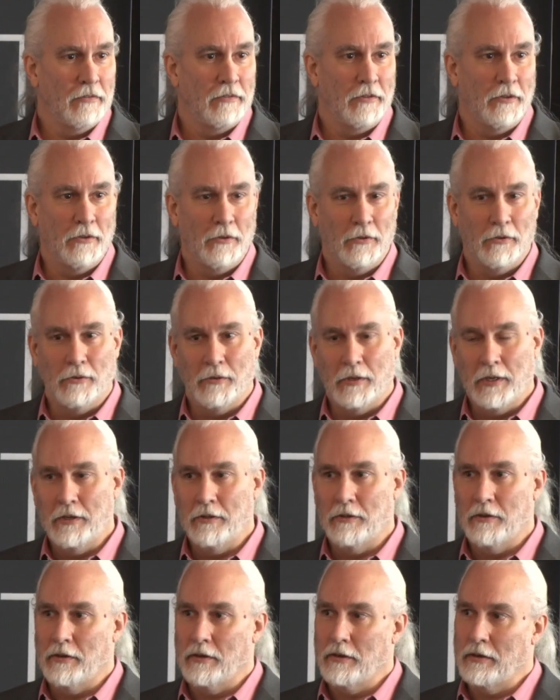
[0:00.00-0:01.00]
to
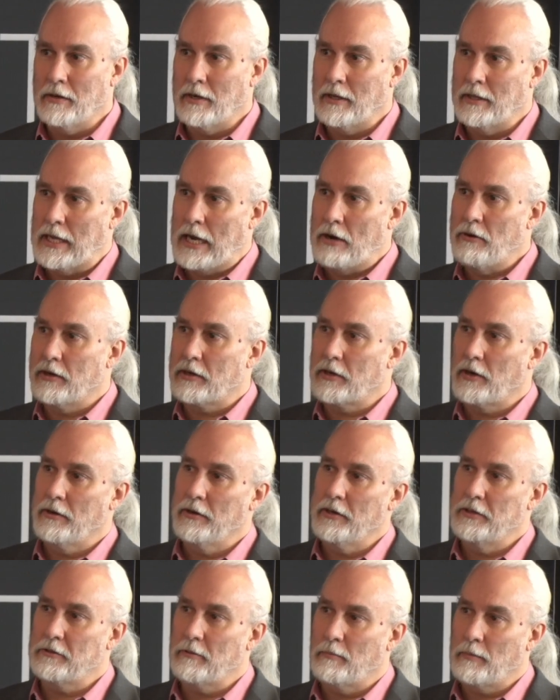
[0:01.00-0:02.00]
either allow a
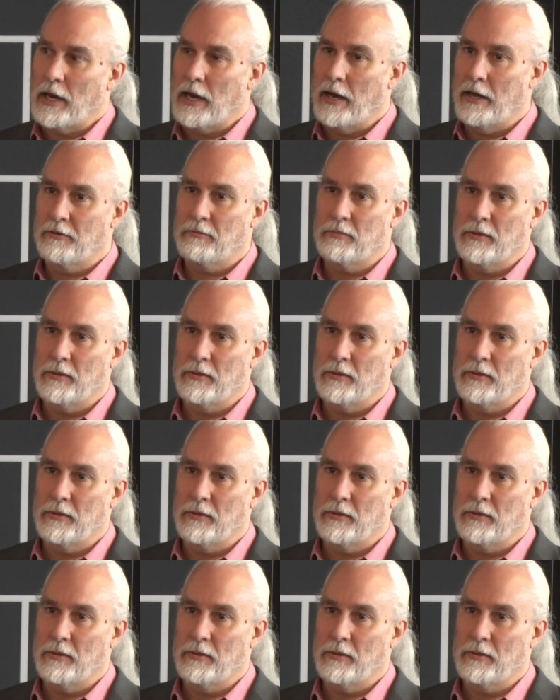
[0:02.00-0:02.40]
current to pass